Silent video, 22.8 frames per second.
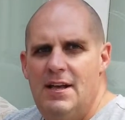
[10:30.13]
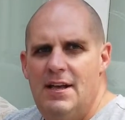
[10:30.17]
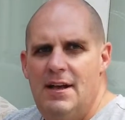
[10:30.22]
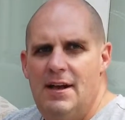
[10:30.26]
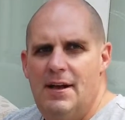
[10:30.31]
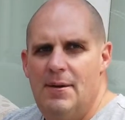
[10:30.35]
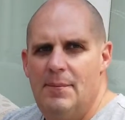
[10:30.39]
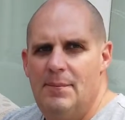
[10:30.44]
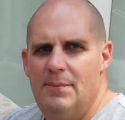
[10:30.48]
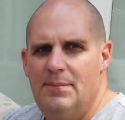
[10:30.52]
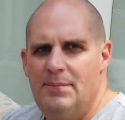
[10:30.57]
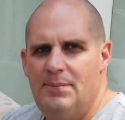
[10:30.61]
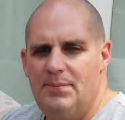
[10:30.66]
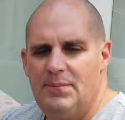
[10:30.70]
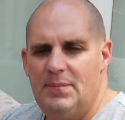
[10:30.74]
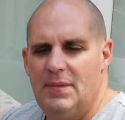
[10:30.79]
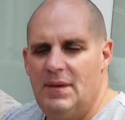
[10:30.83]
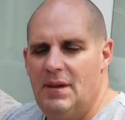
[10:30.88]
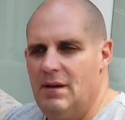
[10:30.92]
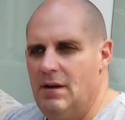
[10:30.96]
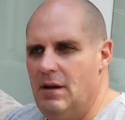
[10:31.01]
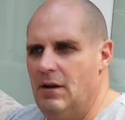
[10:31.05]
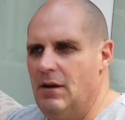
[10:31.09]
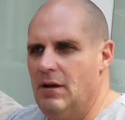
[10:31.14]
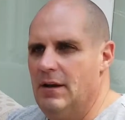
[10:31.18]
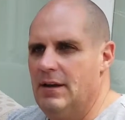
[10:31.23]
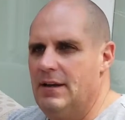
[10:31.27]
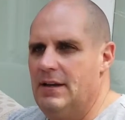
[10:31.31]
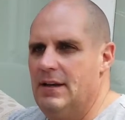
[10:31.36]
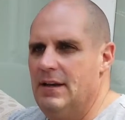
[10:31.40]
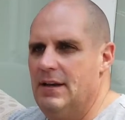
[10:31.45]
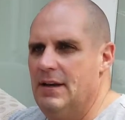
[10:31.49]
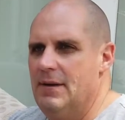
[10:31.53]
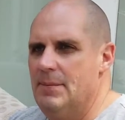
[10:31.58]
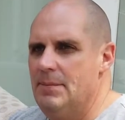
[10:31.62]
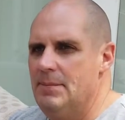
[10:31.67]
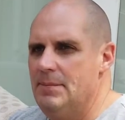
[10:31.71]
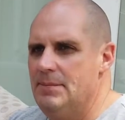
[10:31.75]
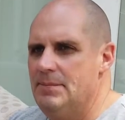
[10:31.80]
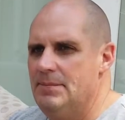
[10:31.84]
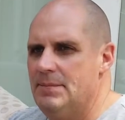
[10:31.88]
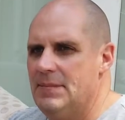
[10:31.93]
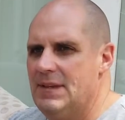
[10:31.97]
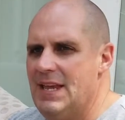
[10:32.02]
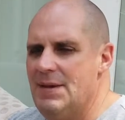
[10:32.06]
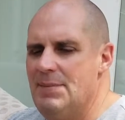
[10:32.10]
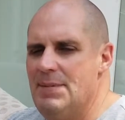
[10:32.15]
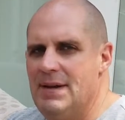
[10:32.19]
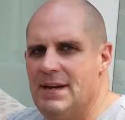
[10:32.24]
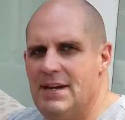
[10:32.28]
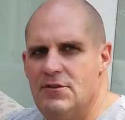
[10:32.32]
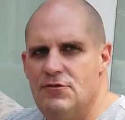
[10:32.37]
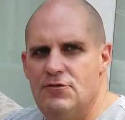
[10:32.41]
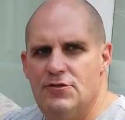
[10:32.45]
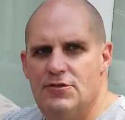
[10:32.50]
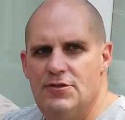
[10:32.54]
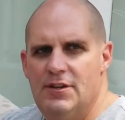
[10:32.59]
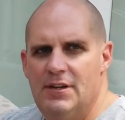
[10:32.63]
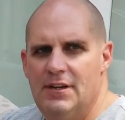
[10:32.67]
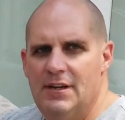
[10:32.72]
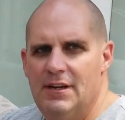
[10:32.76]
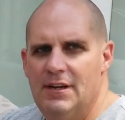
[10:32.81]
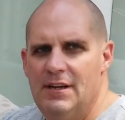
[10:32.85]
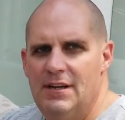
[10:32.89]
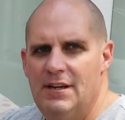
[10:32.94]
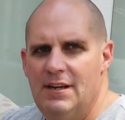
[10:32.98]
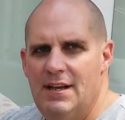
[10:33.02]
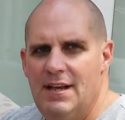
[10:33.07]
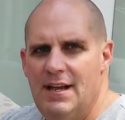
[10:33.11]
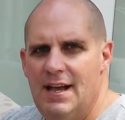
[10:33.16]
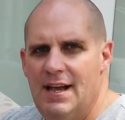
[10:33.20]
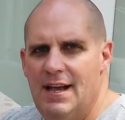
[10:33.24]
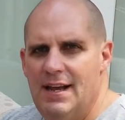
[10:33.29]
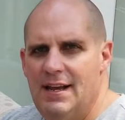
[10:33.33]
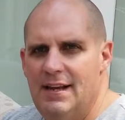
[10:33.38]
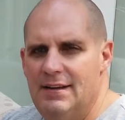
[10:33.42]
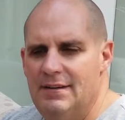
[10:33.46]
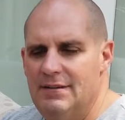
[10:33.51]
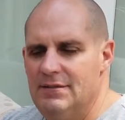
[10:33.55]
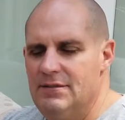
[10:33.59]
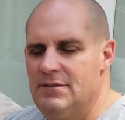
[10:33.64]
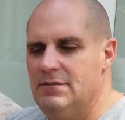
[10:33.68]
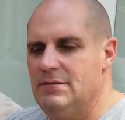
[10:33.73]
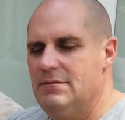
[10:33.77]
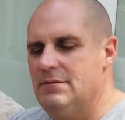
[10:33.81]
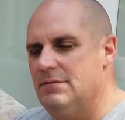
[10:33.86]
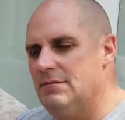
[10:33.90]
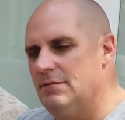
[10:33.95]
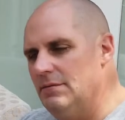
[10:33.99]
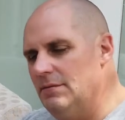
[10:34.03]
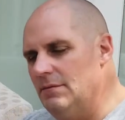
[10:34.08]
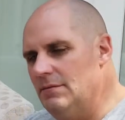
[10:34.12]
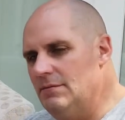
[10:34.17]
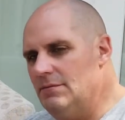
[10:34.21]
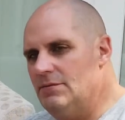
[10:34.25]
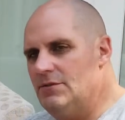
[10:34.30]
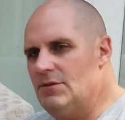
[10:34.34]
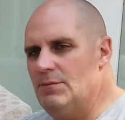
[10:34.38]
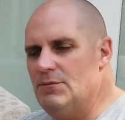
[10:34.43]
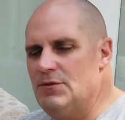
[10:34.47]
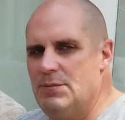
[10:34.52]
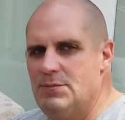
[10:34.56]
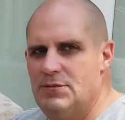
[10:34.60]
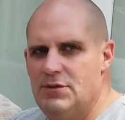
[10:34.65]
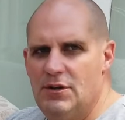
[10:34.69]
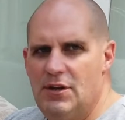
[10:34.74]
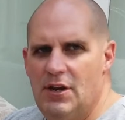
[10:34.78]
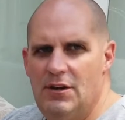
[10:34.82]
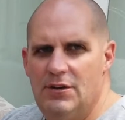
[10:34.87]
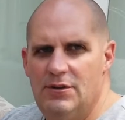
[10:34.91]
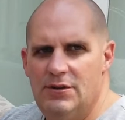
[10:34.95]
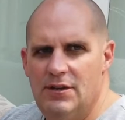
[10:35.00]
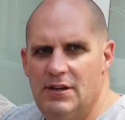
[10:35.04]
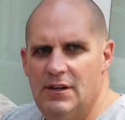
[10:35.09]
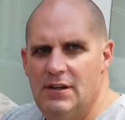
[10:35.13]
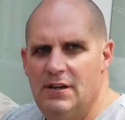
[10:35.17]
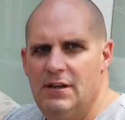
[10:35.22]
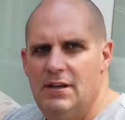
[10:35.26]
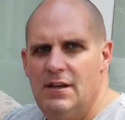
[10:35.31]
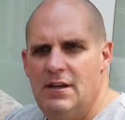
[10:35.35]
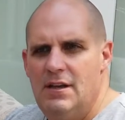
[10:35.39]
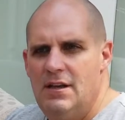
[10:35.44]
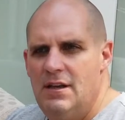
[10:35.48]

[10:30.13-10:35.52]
I like keeping it interesting, and sometimes I'll go to